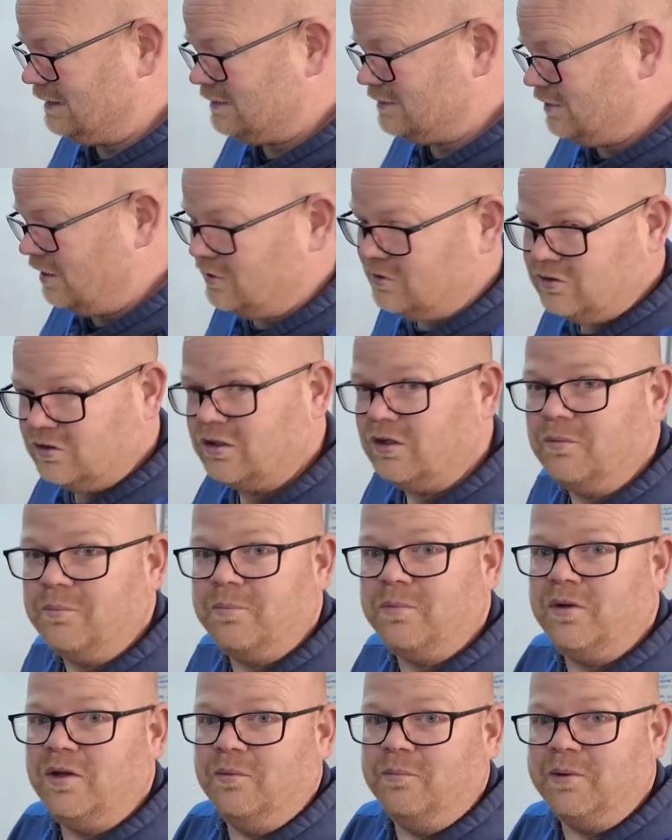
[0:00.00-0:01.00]
takes a little
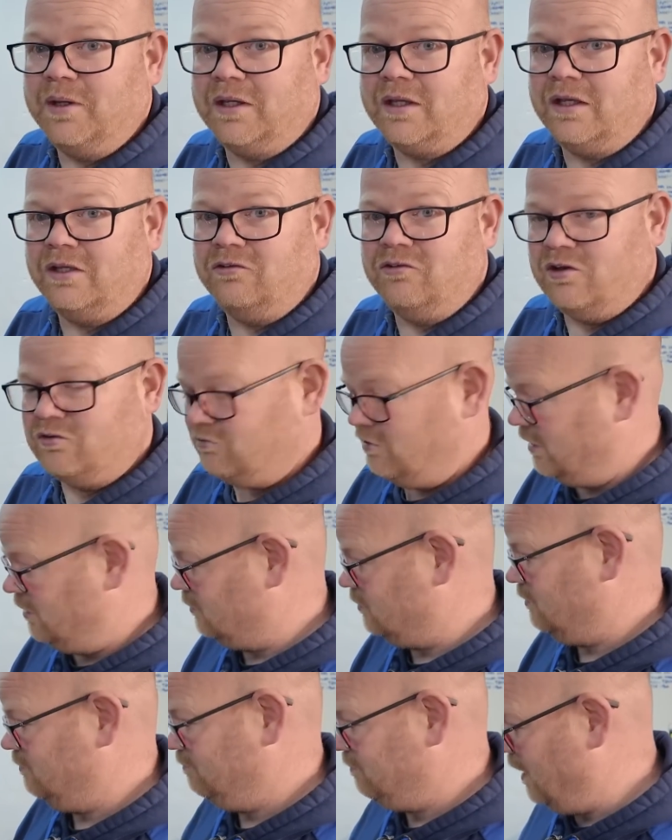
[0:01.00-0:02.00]
bit of getting your head
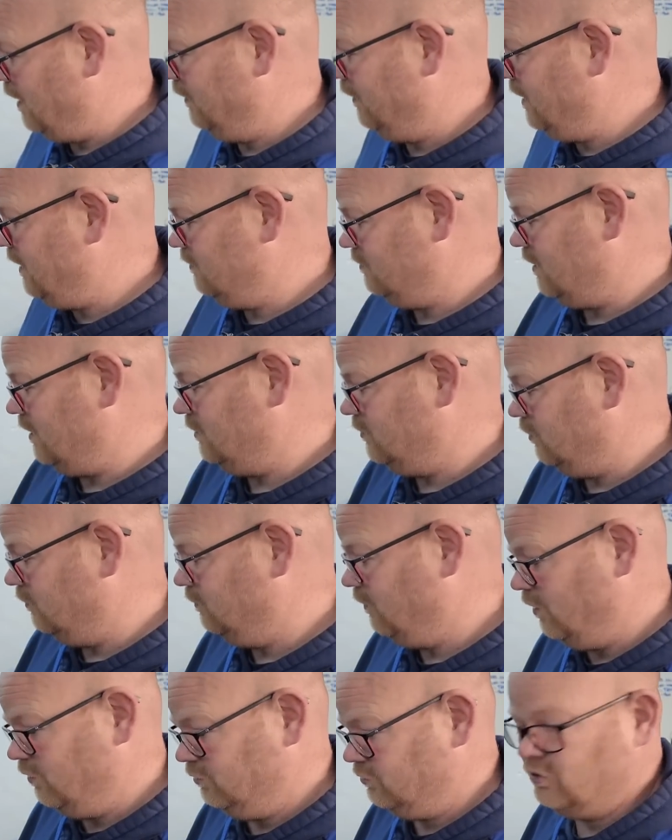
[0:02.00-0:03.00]
around, but that is how you do
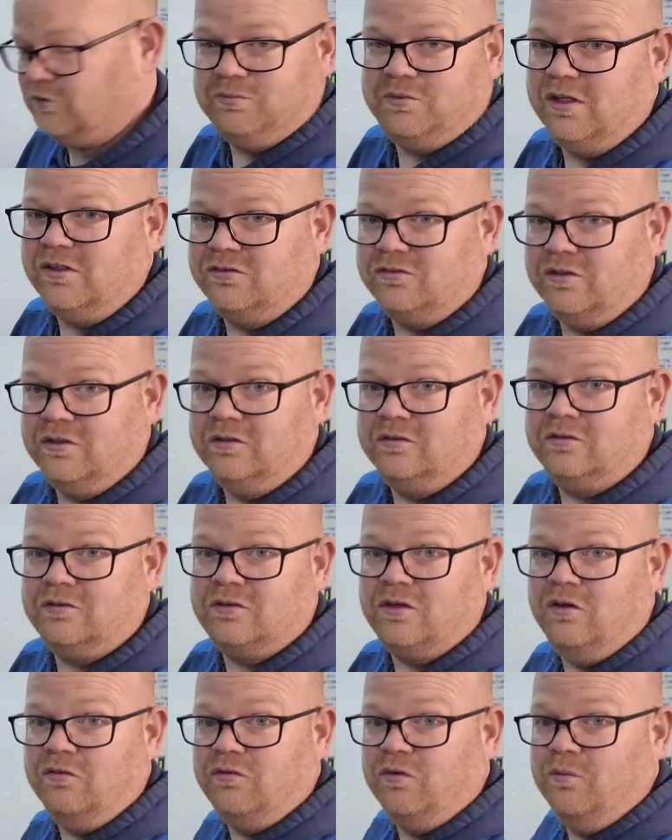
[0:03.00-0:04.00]
volt drop testing.
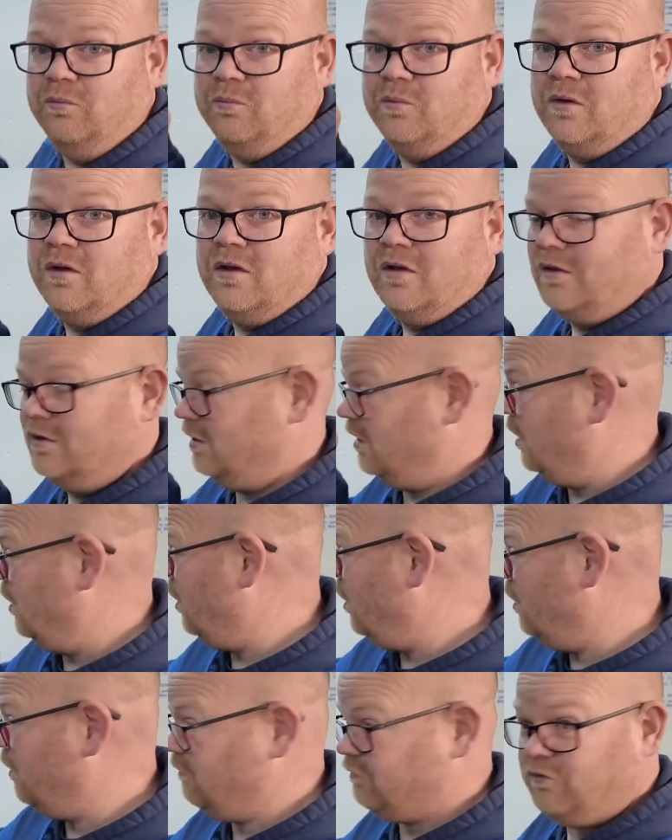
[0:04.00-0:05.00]
Go from
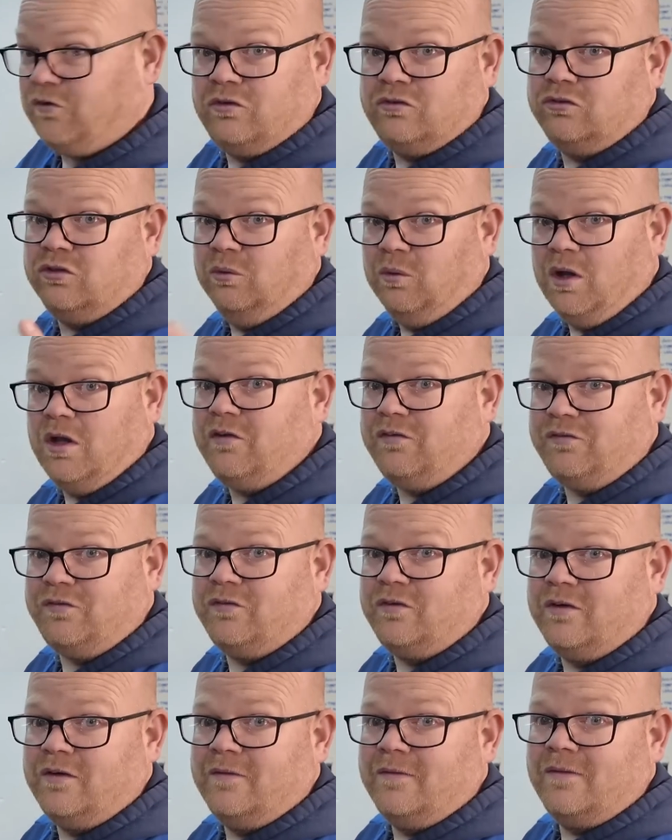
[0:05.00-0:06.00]
earth to
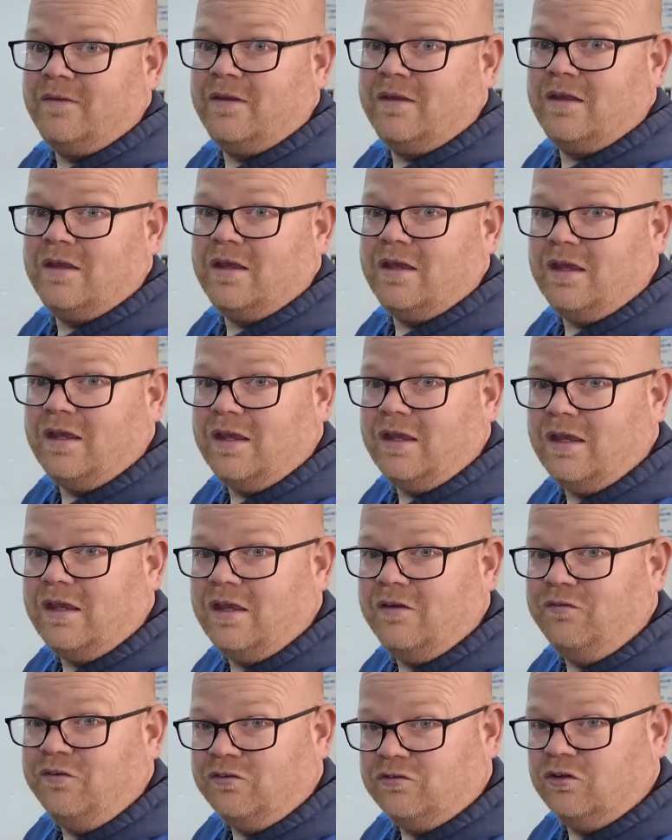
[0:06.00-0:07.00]
earth.
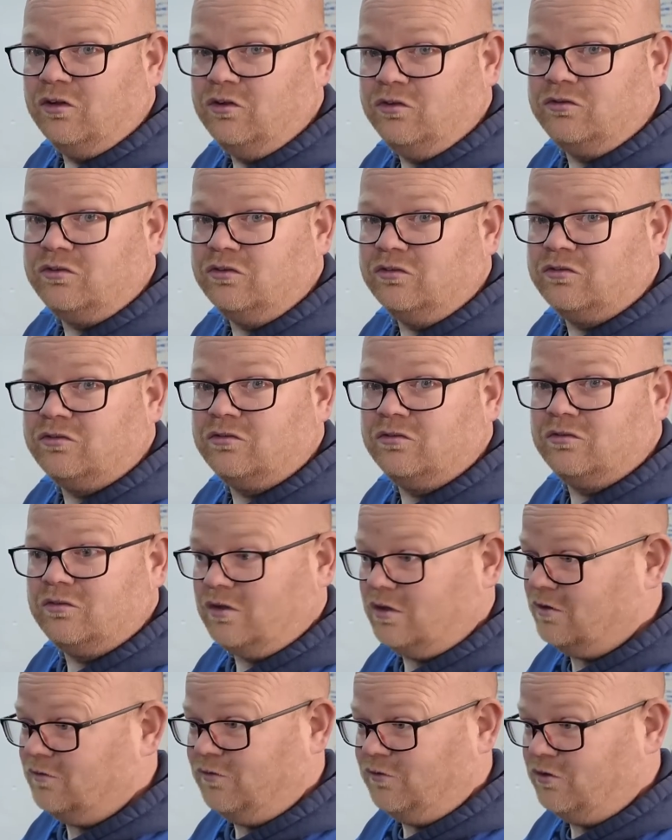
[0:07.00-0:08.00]
If
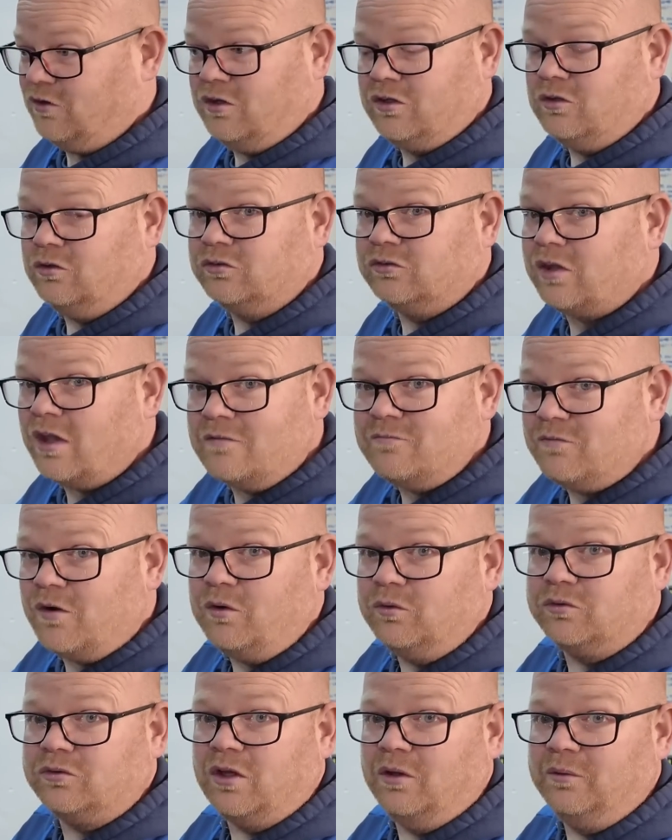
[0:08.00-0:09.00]
it's only got 10
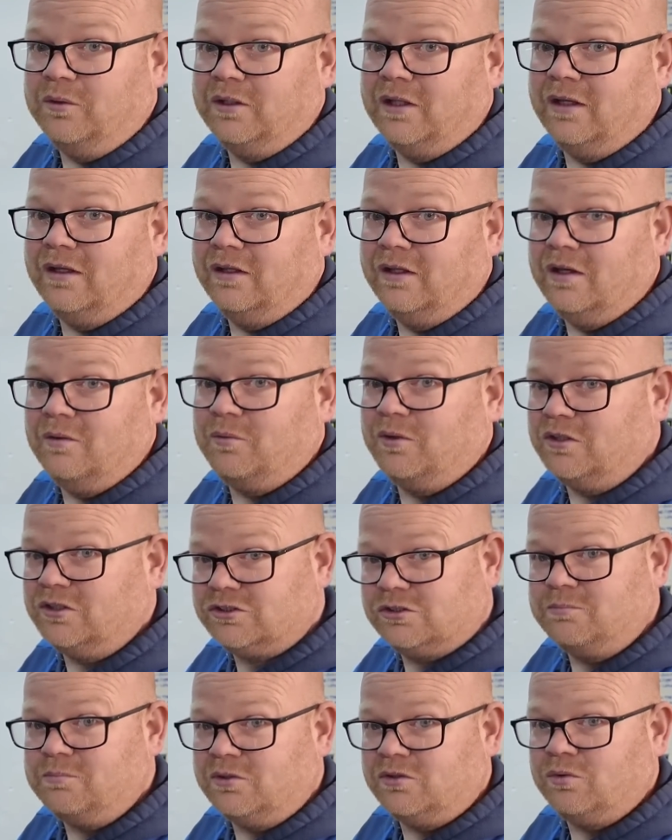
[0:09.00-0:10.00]
volts going down there when it
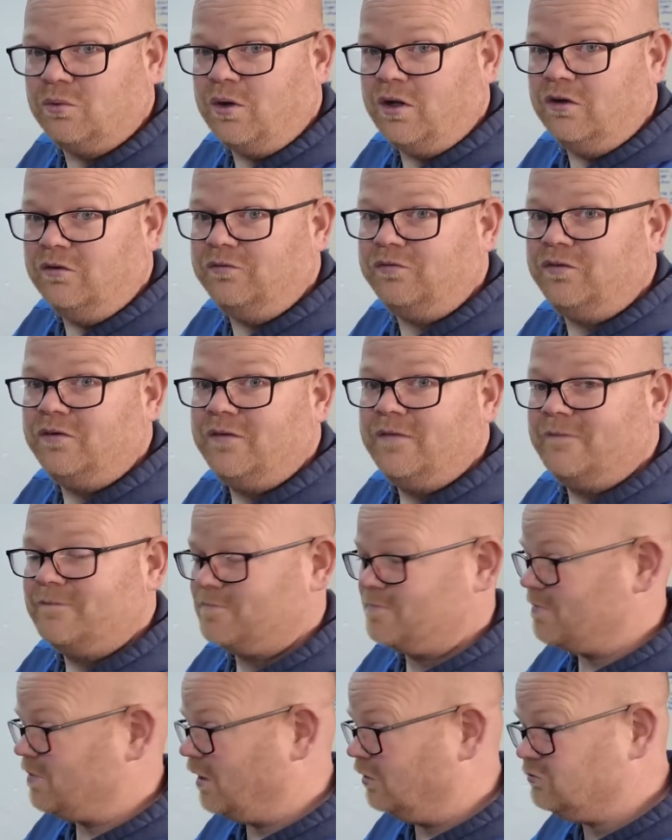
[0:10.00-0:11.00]
should be 12,
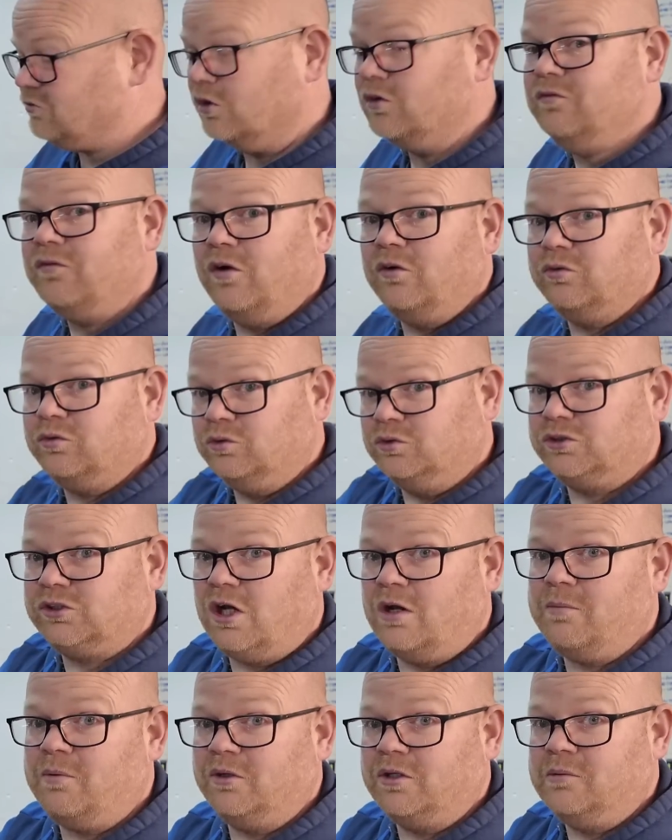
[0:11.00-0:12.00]
2 volts will
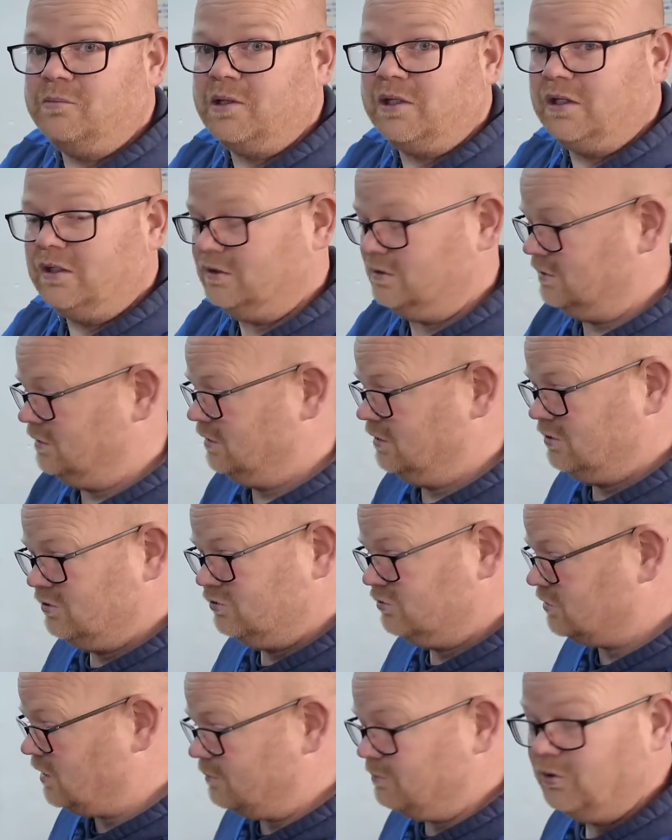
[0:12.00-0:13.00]
show up on your meter.
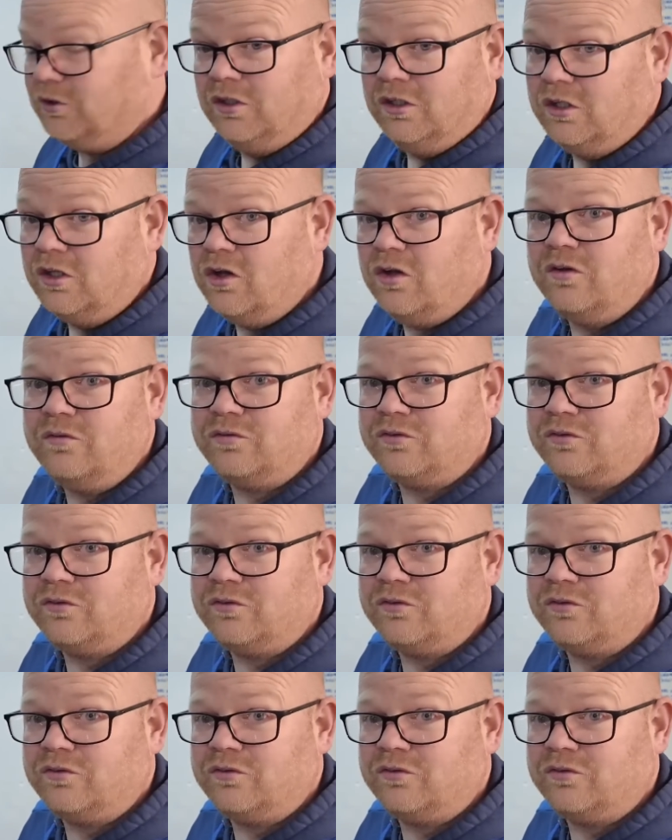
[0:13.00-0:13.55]
Same on the live